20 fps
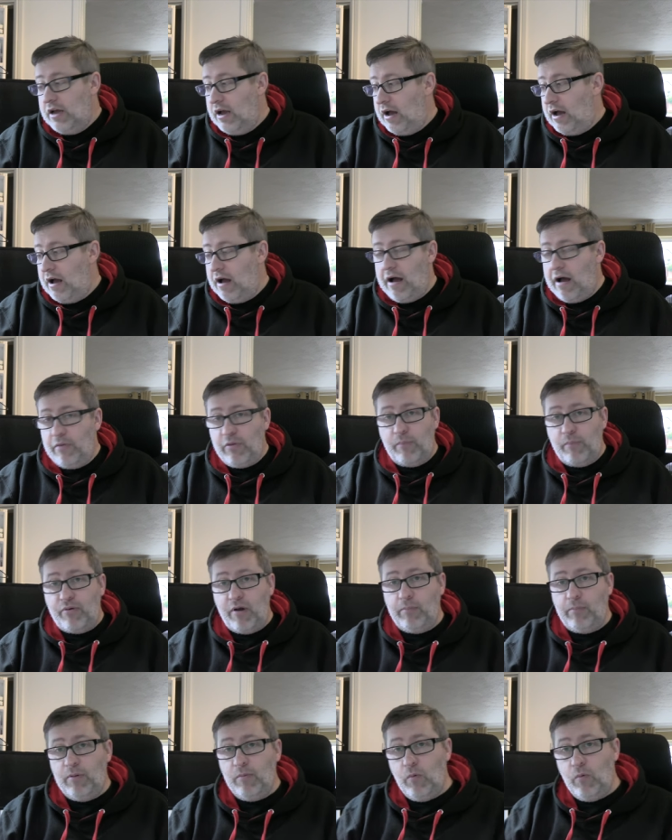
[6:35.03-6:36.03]
Uh, and the
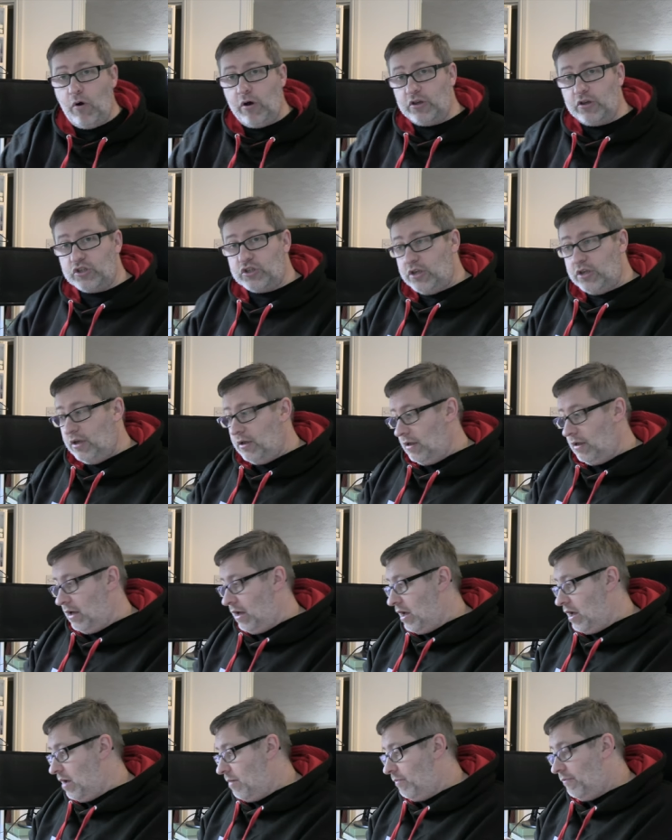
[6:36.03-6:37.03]
problem was
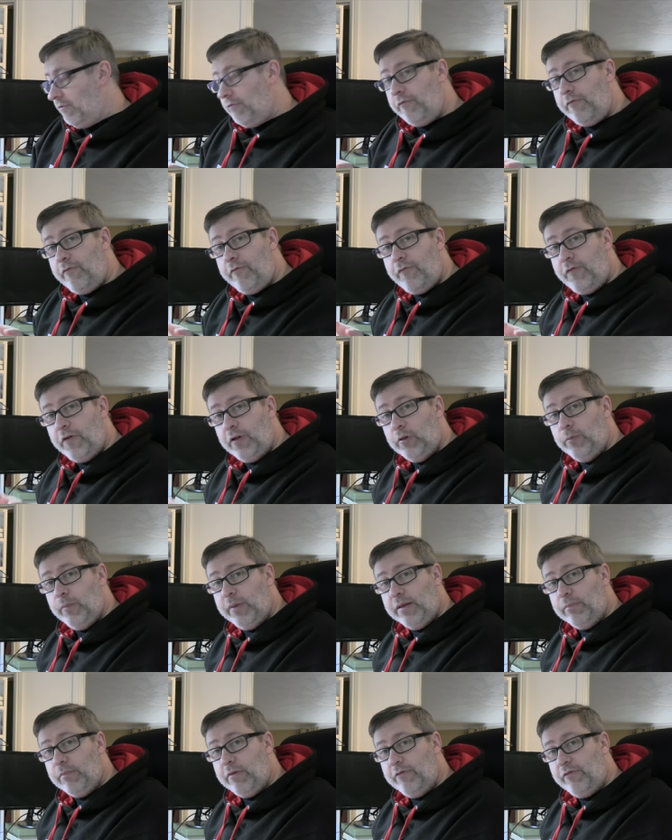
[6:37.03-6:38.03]
um,
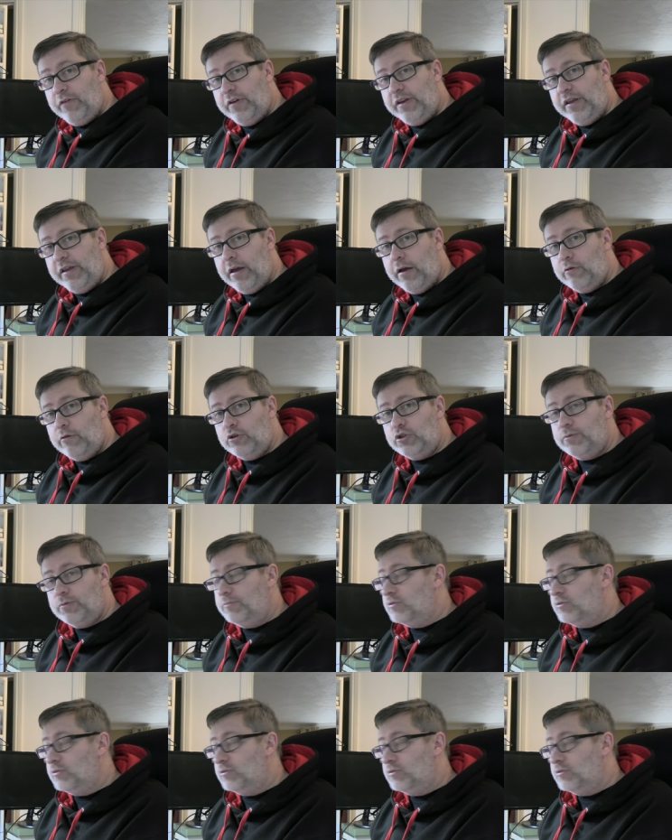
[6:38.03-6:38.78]
filming my videos.